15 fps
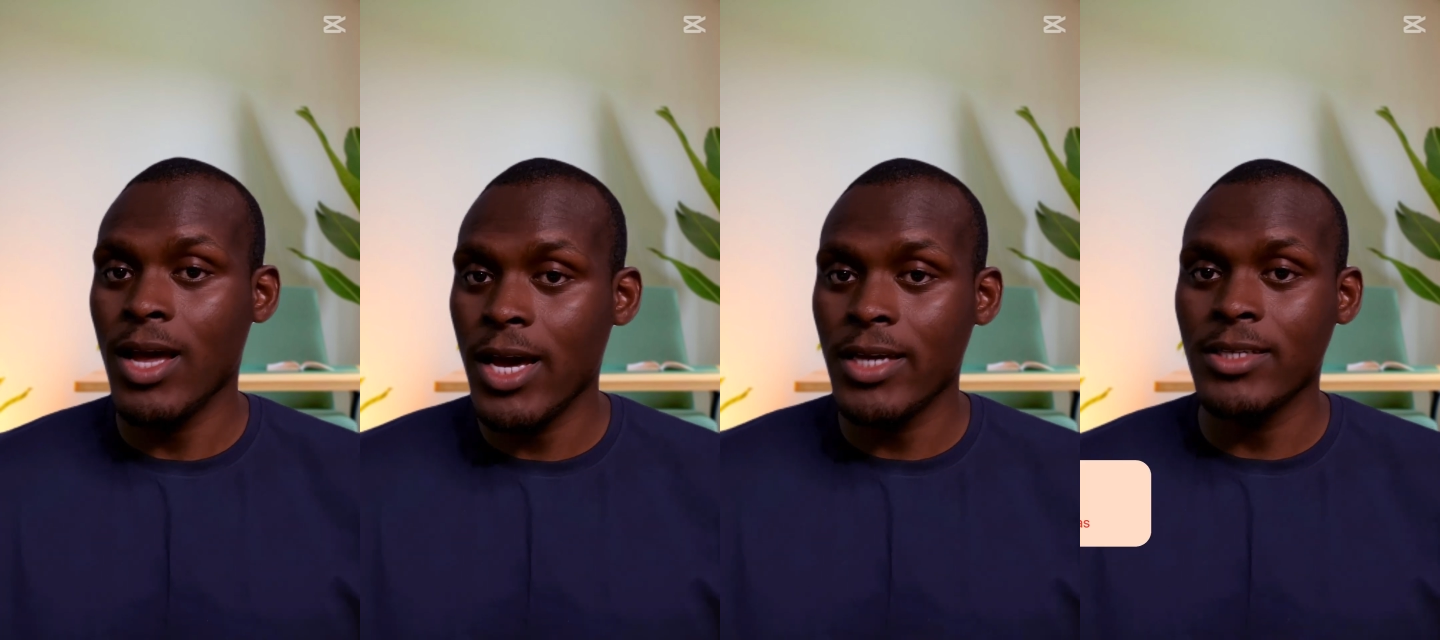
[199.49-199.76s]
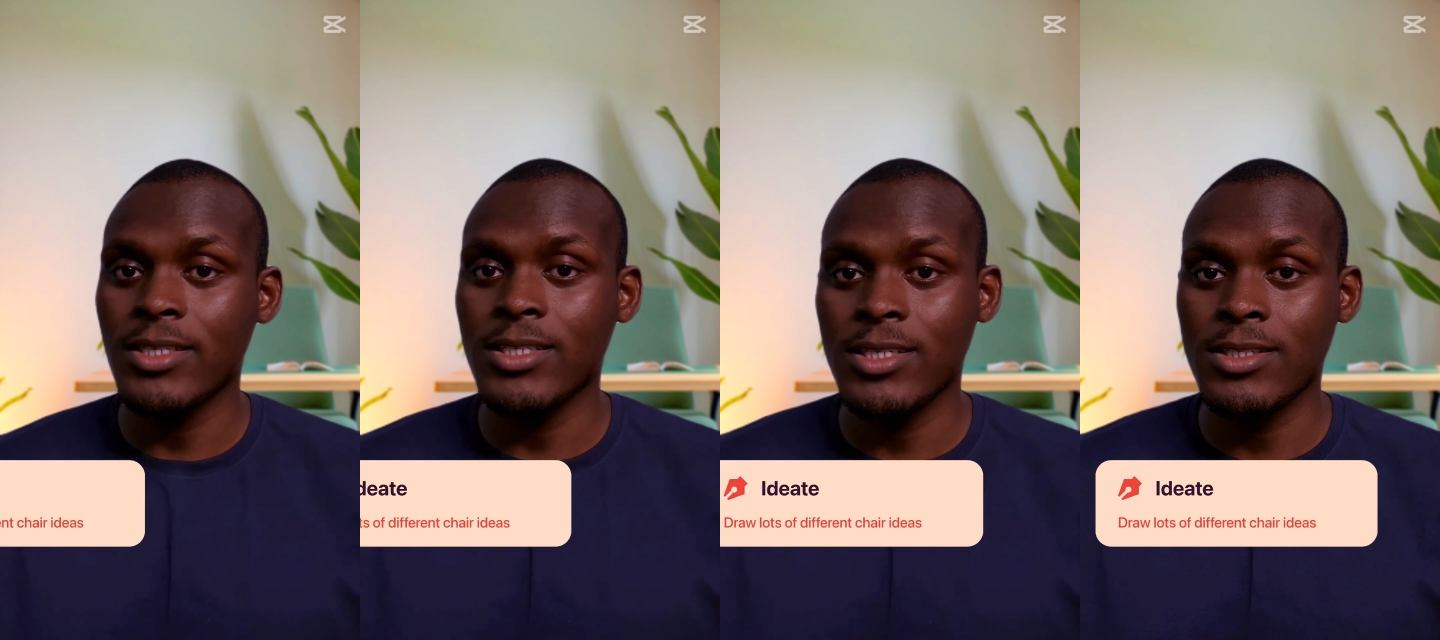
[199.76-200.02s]

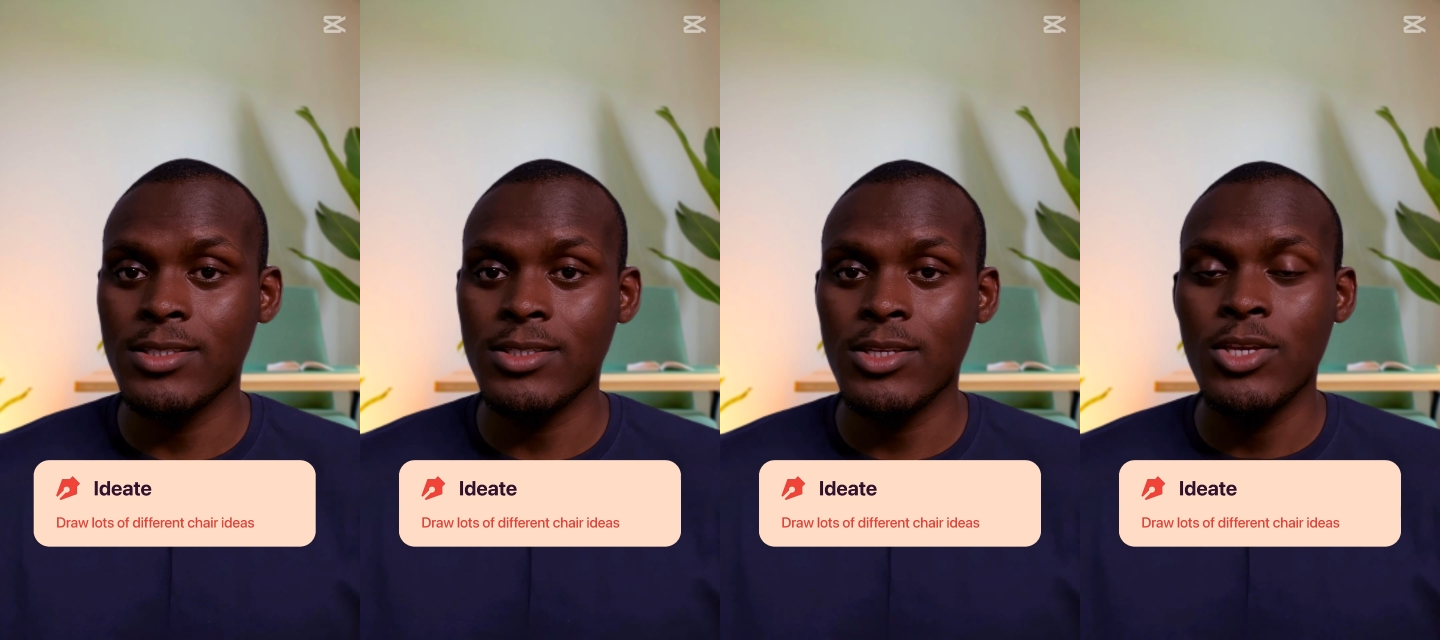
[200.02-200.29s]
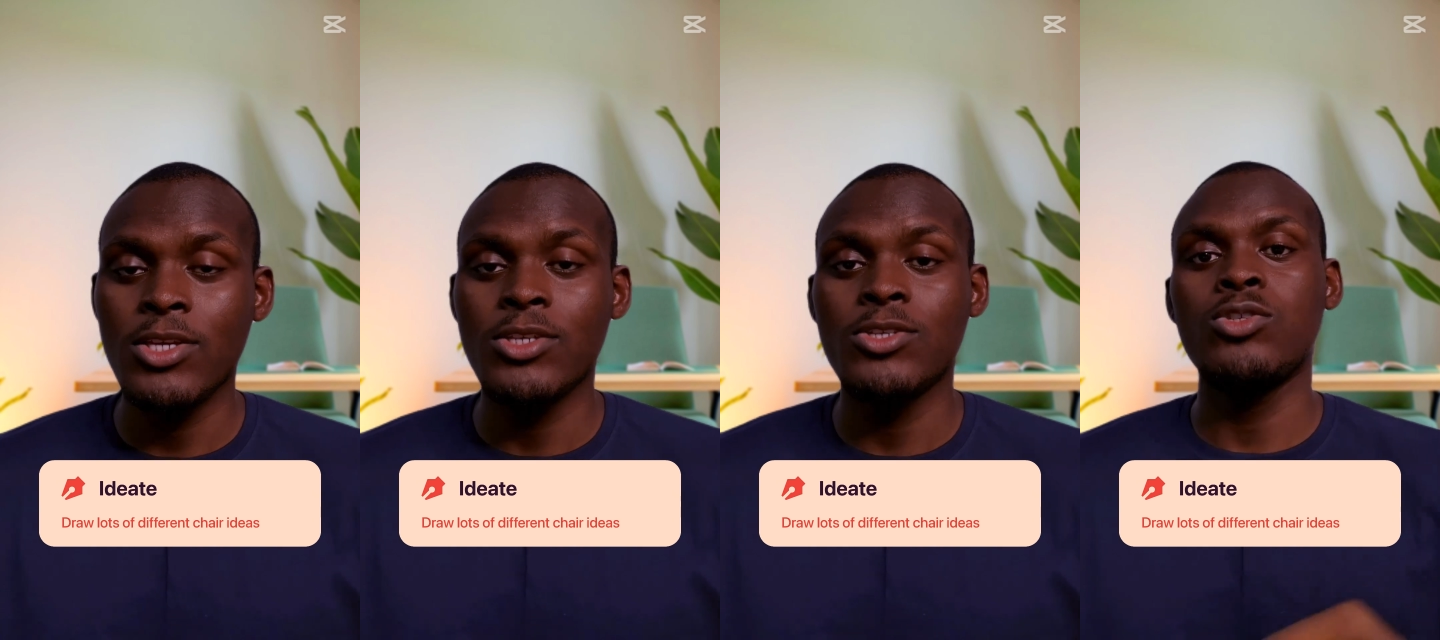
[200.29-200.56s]
Ideate.
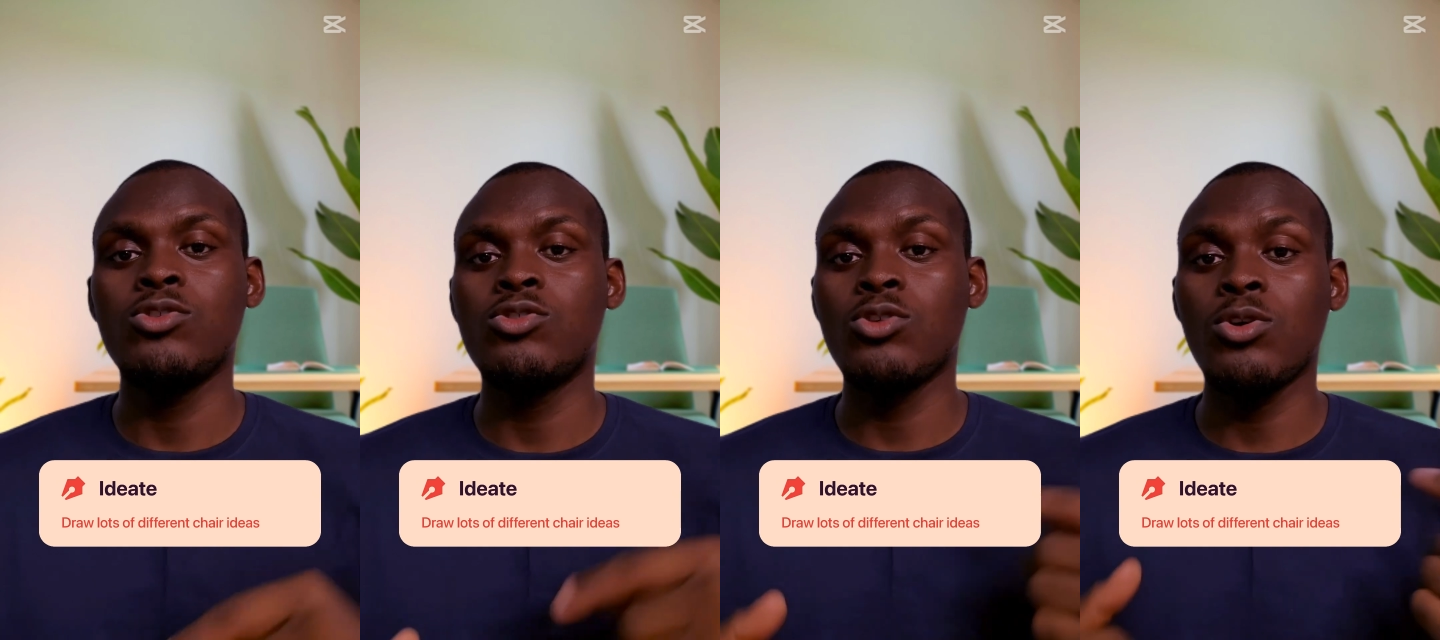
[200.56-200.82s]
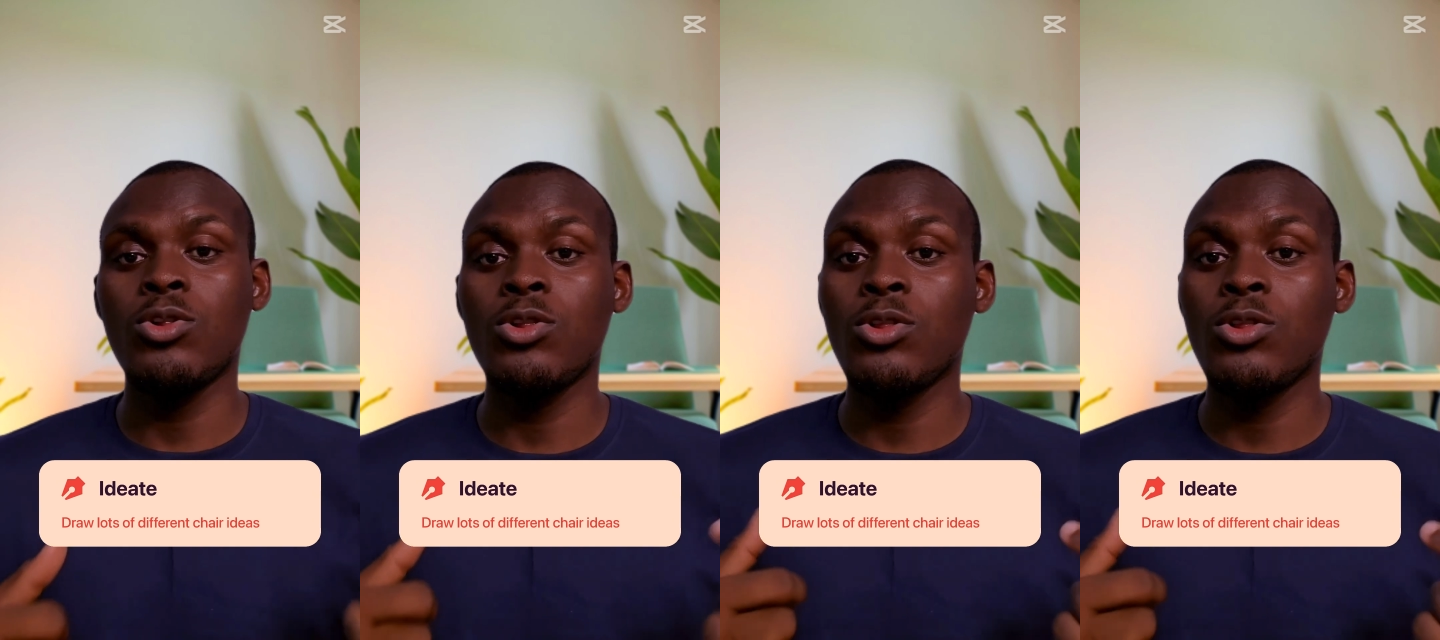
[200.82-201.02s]
You draw